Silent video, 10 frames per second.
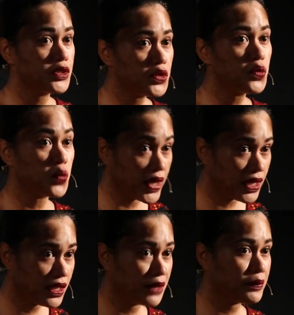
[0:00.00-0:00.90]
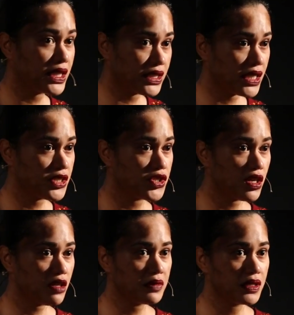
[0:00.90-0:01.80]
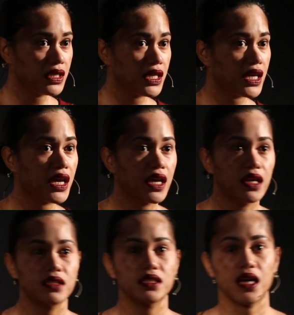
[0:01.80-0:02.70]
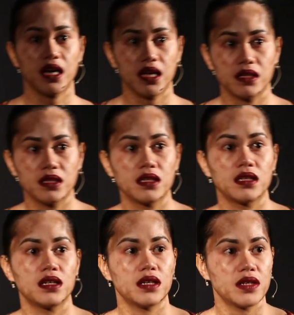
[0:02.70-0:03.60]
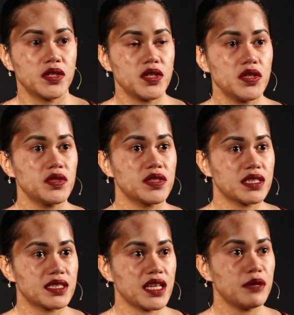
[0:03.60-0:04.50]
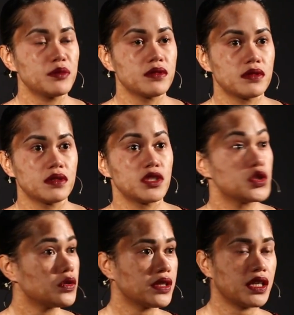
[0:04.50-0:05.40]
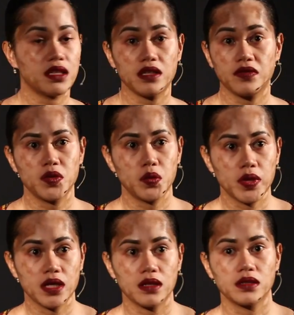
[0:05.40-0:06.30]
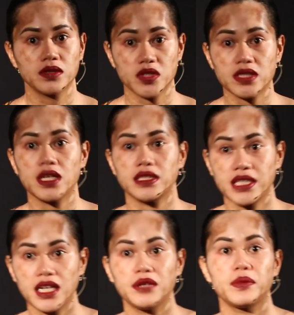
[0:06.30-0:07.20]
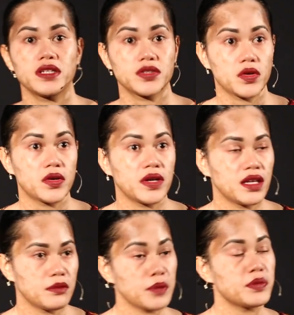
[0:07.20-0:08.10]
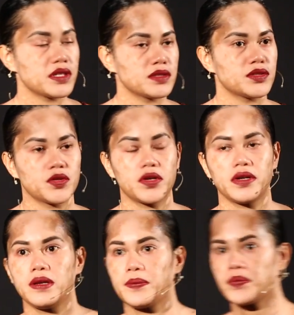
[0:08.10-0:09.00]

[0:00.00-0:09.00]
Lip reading: I do well in my day job, and I use the same toolkit, if you will, to start telling my story, my personal story.